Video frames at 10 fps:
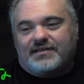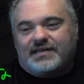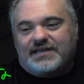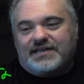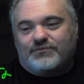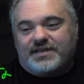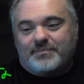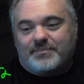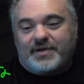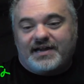if we
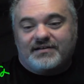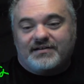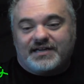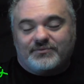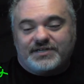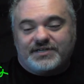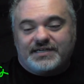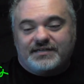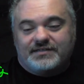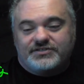compare and we
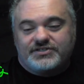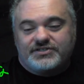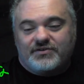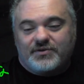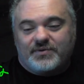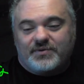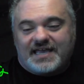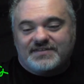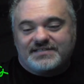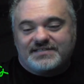show that we
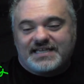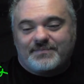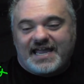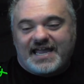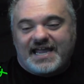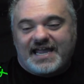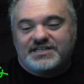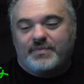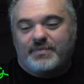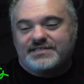have the same hash
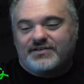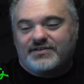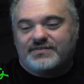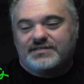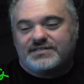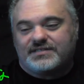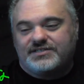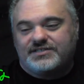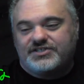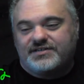based on this
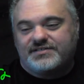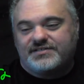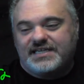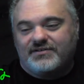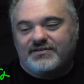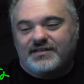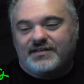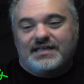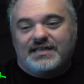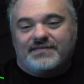shared secret,
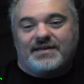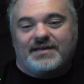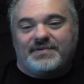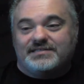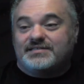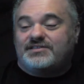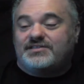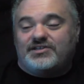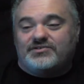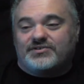that means that the
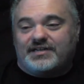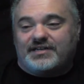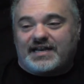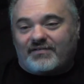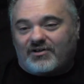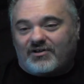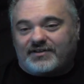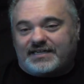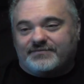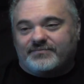user can now log in.